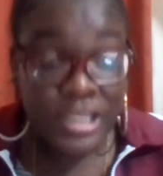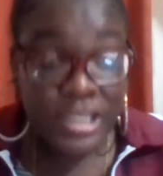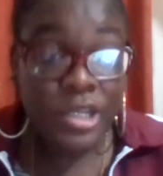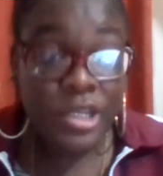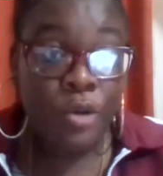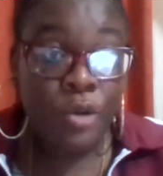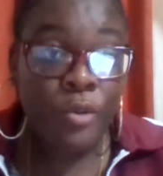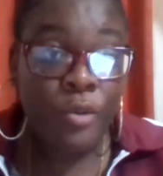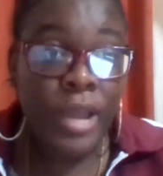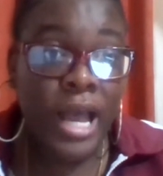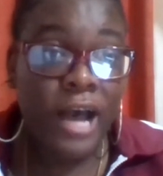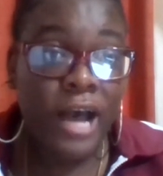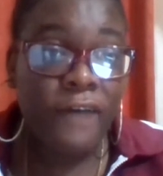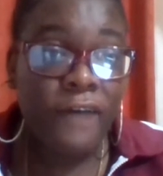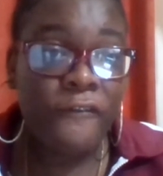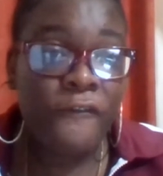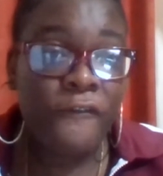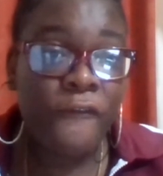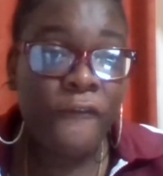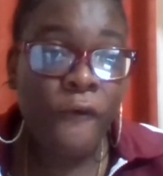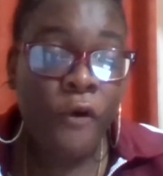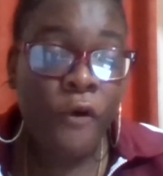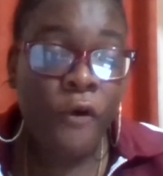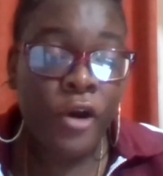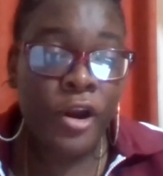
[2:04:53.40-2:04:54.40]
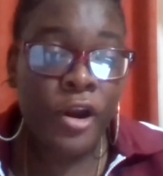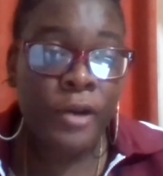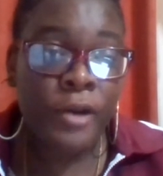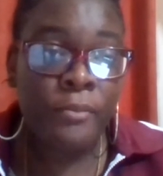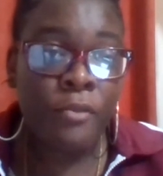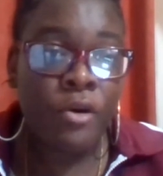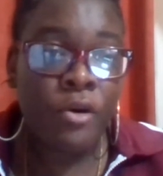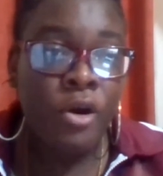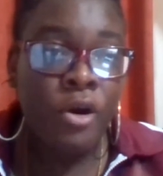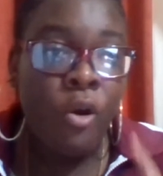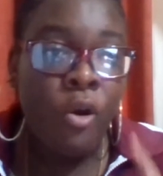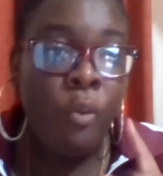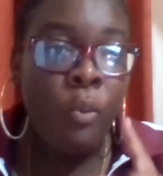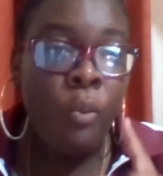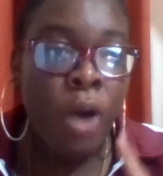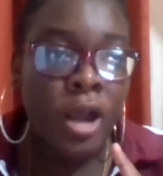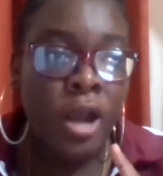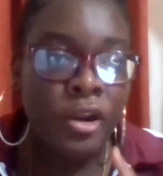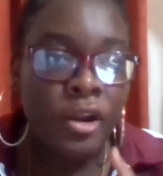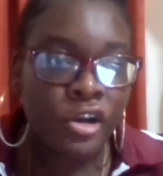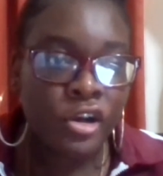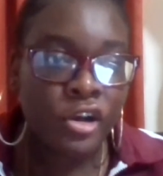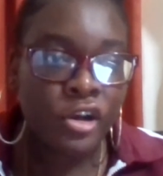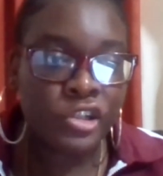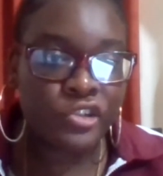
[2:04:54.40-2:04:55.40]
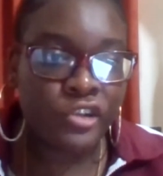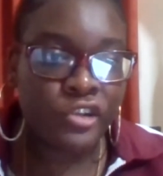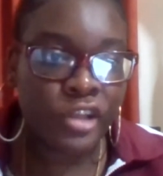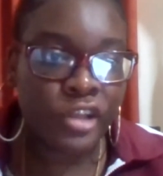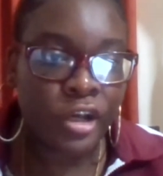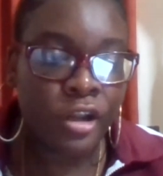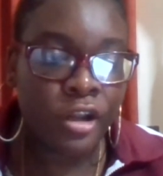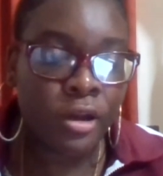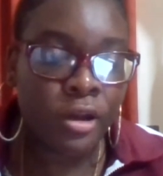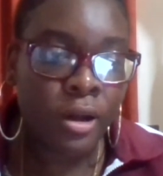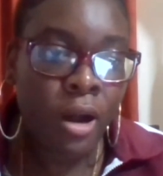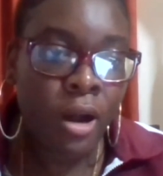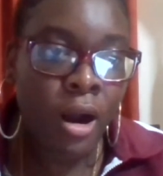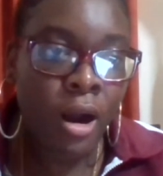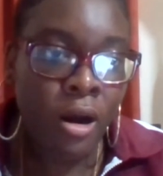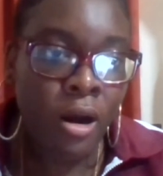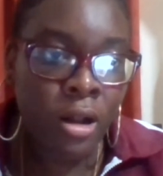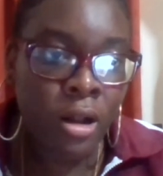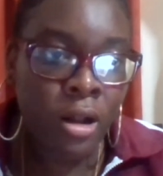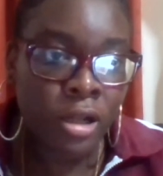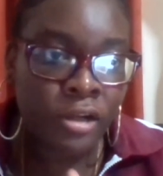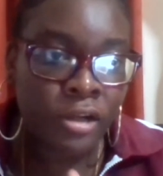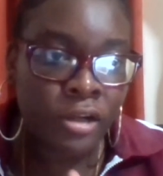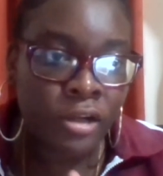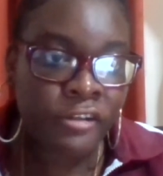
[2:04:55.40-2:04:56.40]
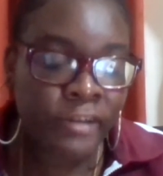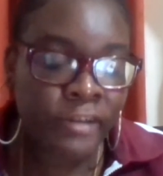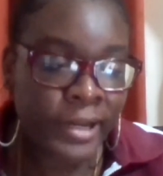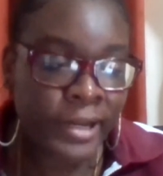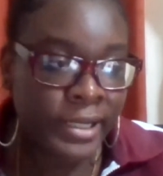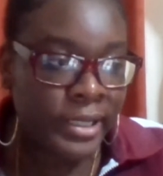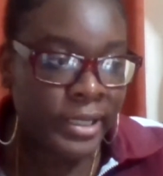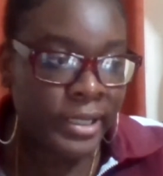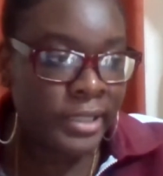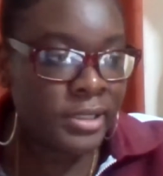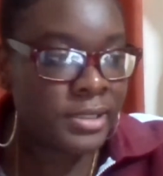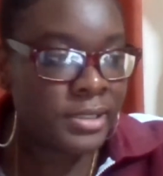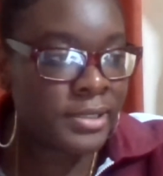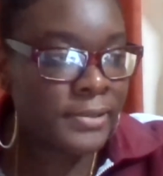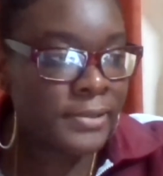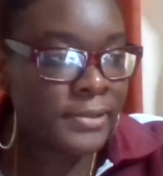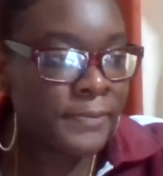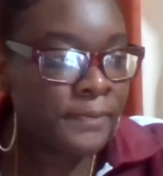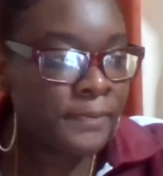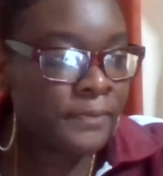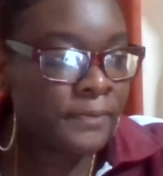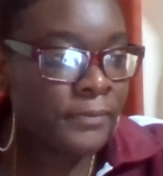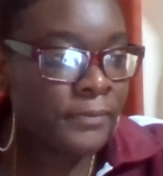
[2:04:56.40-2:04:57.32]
So we have four more $100 call credits.